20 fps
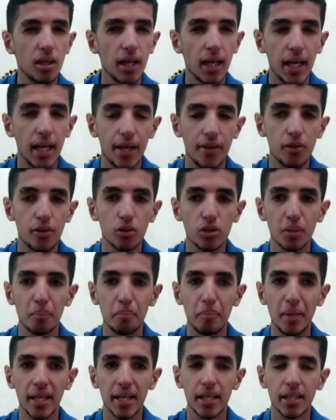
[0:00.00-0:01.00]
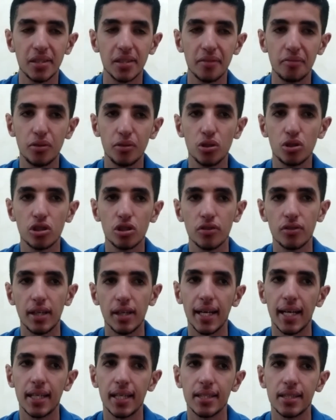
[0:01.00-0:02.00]
and looking back at the future
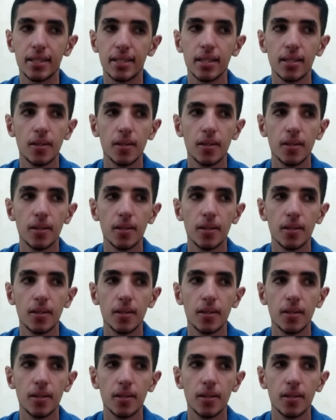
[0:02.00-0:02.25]
and